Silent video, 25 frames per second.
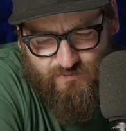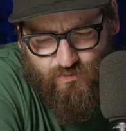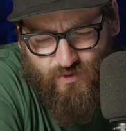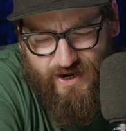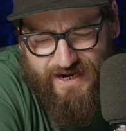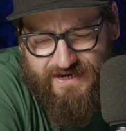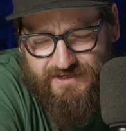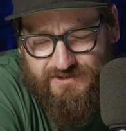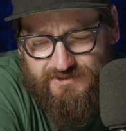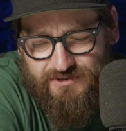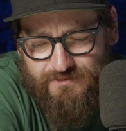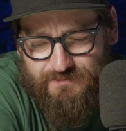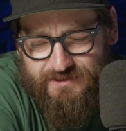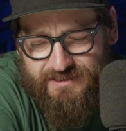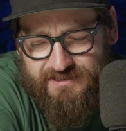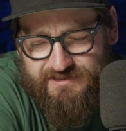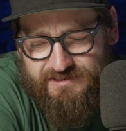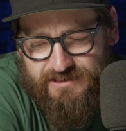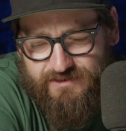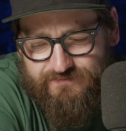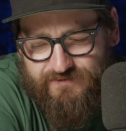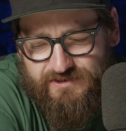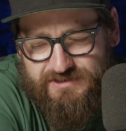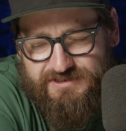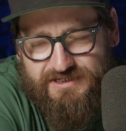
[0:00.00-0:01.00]
way too many
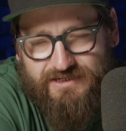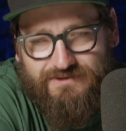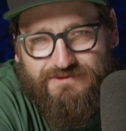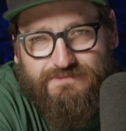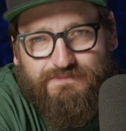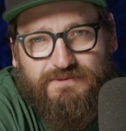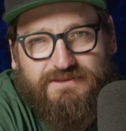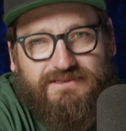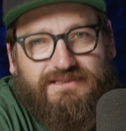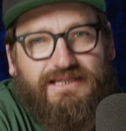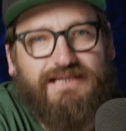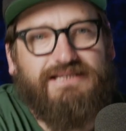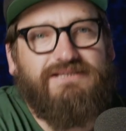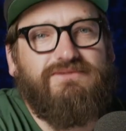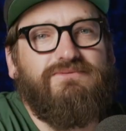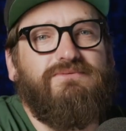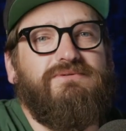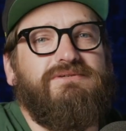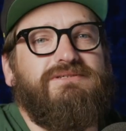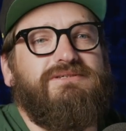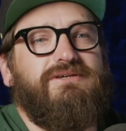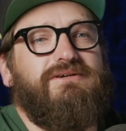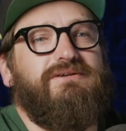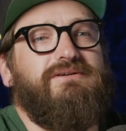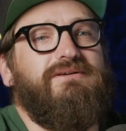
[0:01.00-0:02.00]
TV channels, but that's
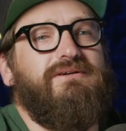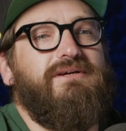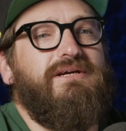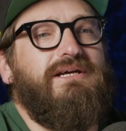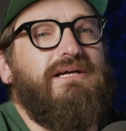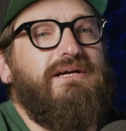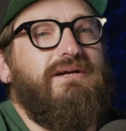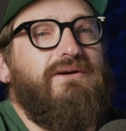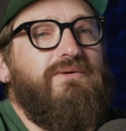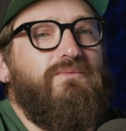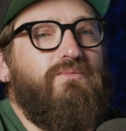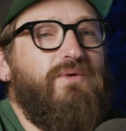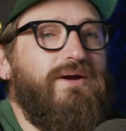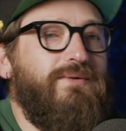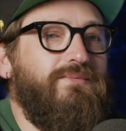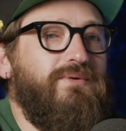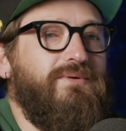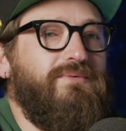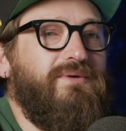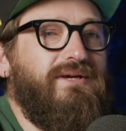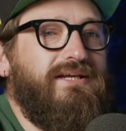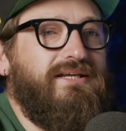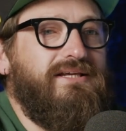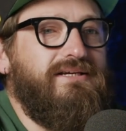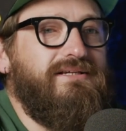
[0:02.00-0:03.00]
also when we
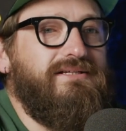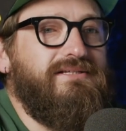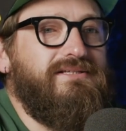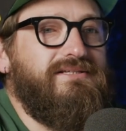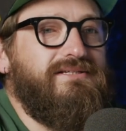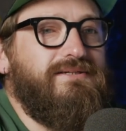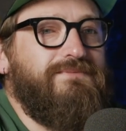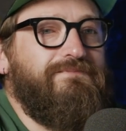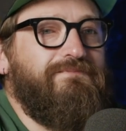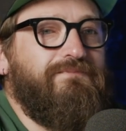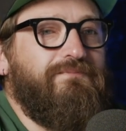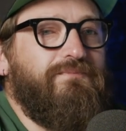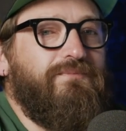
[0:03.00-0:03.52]
were kids